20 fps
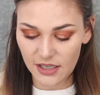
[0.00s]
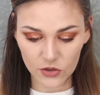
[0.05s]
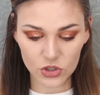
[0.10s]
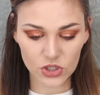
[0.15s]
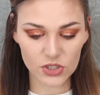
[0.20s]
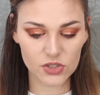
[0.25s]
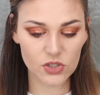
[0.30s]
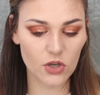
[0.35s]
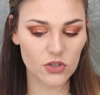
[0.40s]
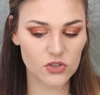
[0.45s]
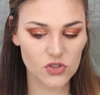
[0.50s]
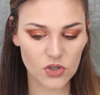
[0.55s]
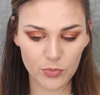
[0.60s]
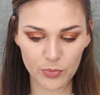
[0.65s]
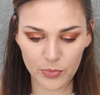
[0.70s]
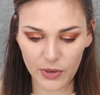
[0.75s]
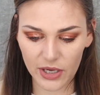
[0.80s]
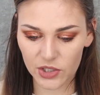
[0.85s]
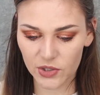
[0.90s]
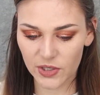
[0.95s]
They're just all so
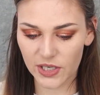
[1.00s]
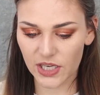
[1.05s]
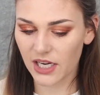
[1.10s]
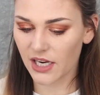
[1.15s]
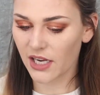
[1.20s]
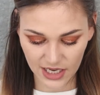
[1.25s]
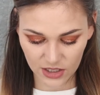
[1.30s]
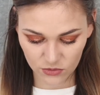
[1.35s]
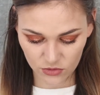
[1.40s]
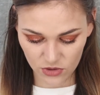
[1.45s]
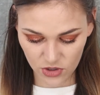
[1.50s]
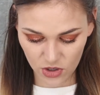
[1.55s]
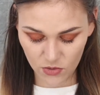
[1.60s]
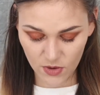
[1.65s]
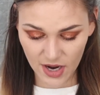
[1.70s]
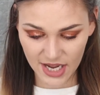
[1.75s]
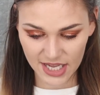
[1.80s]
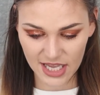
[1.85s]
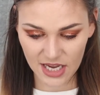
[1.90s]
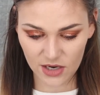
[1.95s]
buttery. I don't
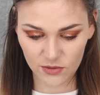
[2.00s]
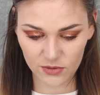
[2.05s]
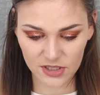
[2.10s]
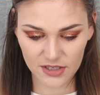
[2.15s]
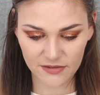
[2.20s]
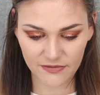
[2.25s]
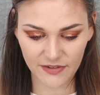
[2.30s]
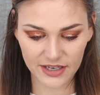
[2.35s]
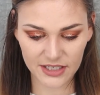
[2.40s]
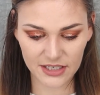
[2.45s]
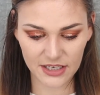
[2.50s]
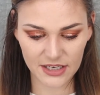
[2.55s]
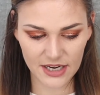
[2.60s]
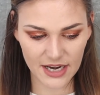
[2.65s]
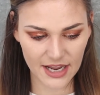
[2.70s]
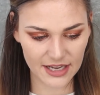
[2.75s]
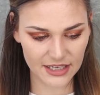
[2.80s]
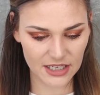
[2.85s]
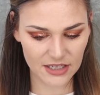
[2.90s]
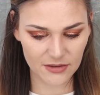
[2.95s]
know. I can't really find a
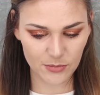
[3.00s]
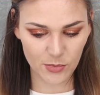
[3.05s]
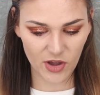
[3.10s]
negative.